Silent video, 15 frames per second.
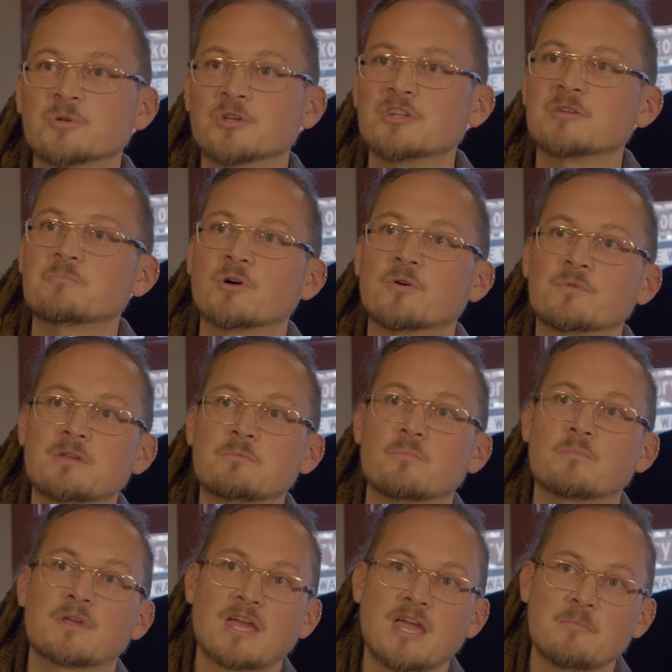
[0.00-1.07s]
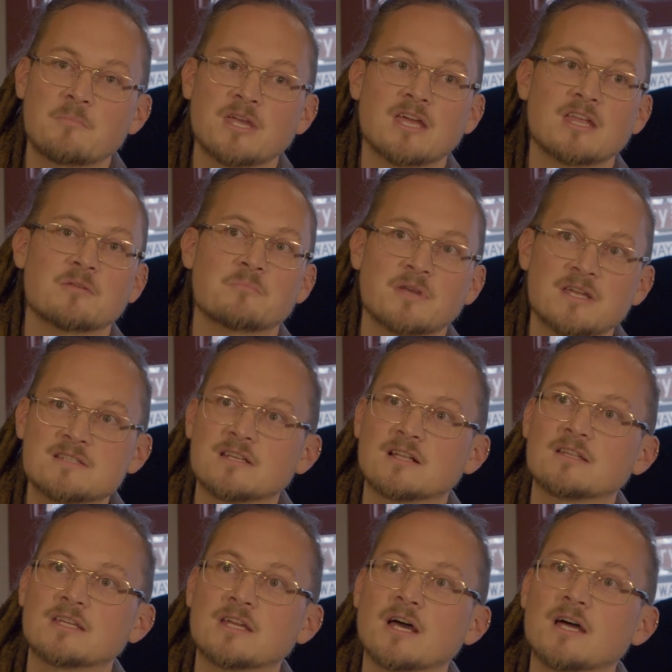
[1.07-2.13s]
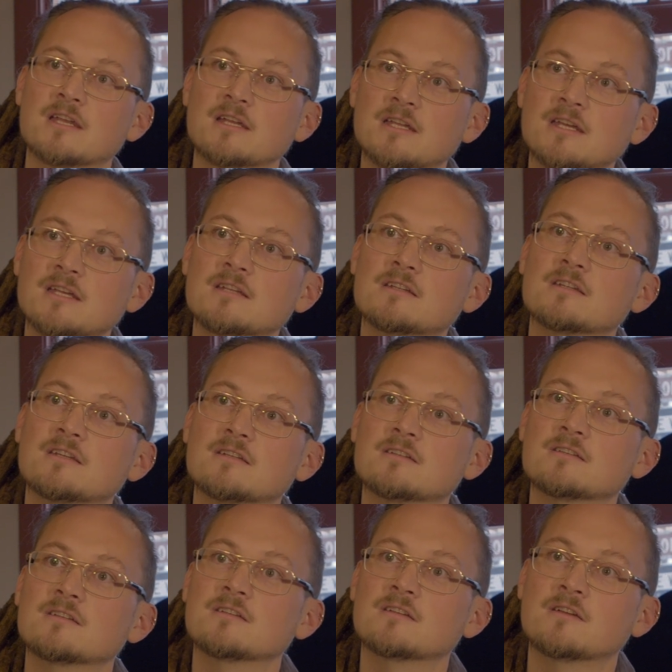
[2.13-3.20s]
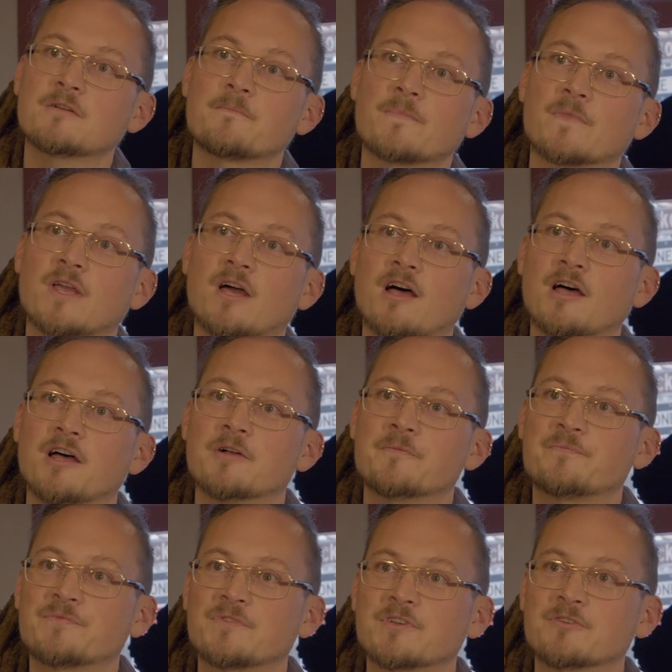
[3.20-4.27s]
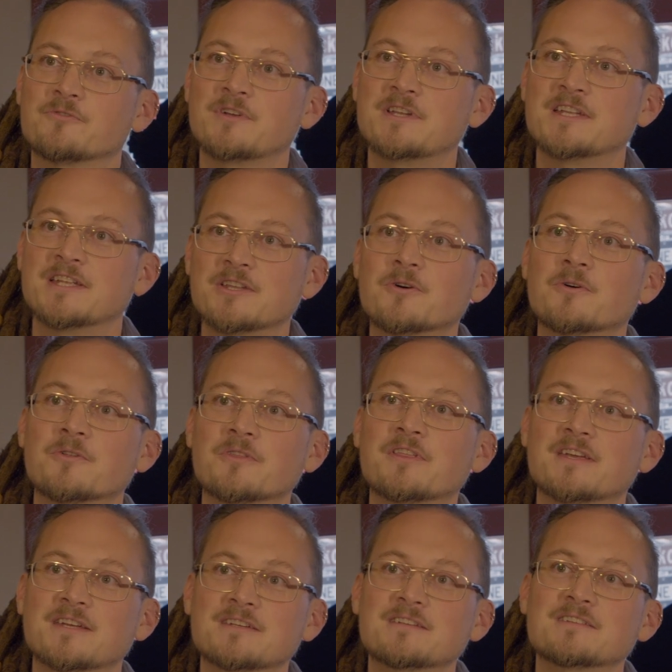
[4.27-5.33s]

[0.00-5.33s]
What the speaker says: building, but we came in and basically gutted it and redid the whole thing.